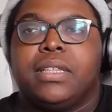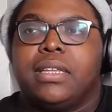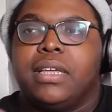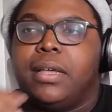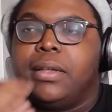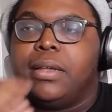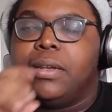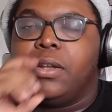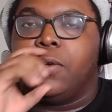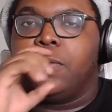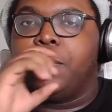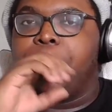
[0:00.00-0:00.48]

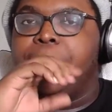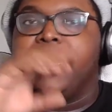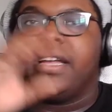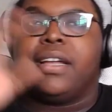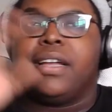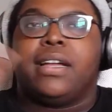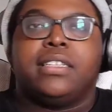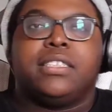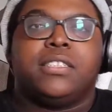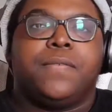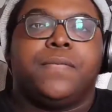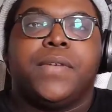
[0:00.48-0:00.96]
I know
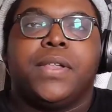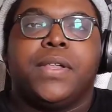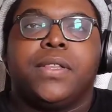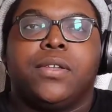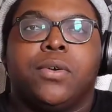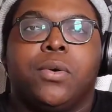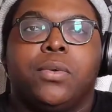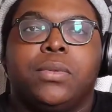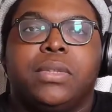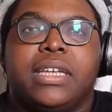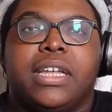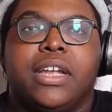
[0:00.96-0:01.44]
Pycon's a
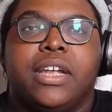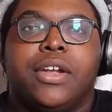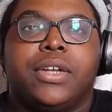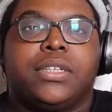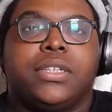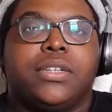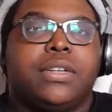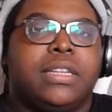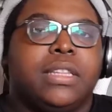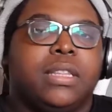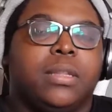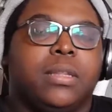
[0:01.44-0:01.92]
filler-only
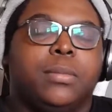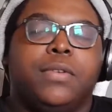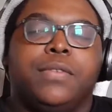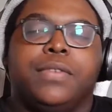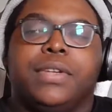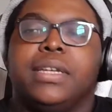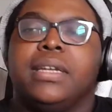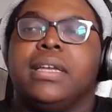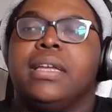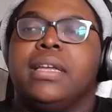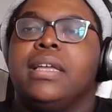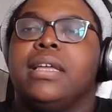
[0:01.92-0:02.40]
character in the
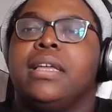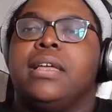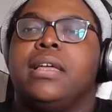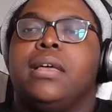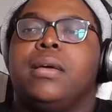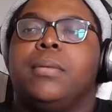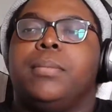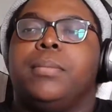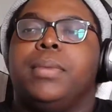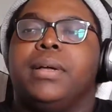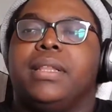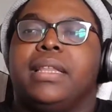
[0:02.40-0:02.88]
movie,
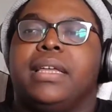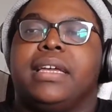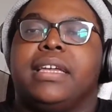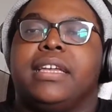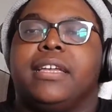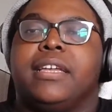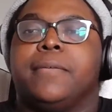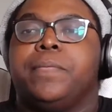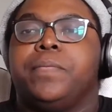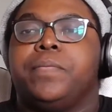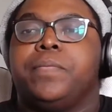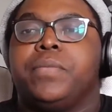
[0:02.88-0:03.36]
but
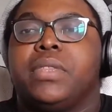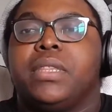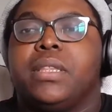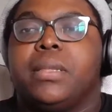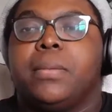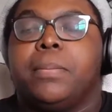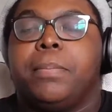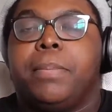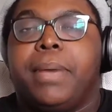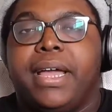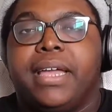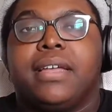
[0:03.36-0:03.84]
like,
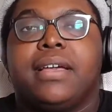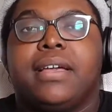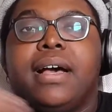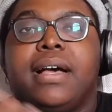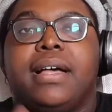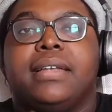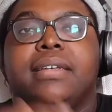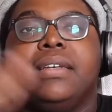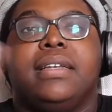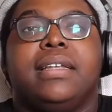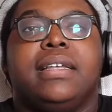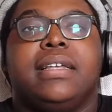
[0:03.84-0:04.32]

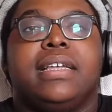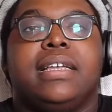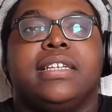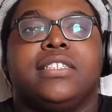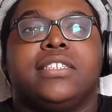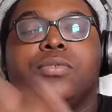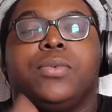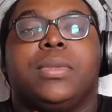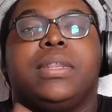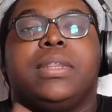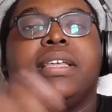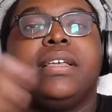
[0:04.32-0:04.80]
Pycon
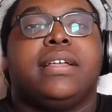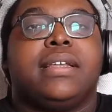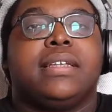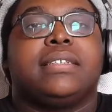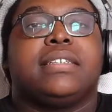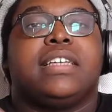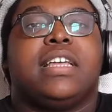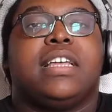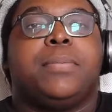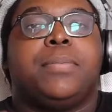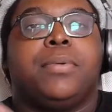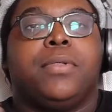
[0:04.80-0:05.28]
is a really good
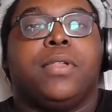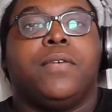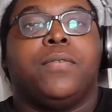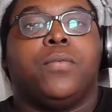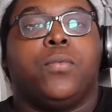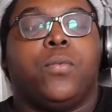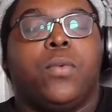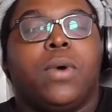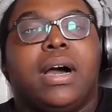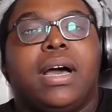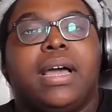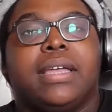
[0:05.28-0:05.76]
example
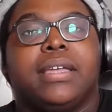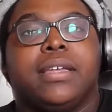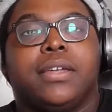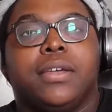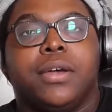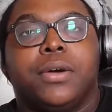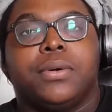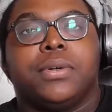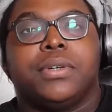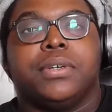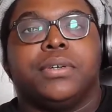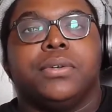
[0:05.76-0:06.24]
of why
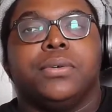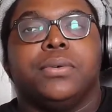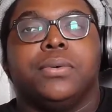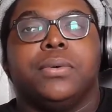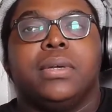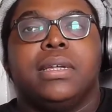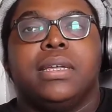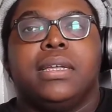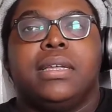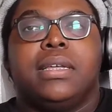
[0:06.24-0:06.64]
Goku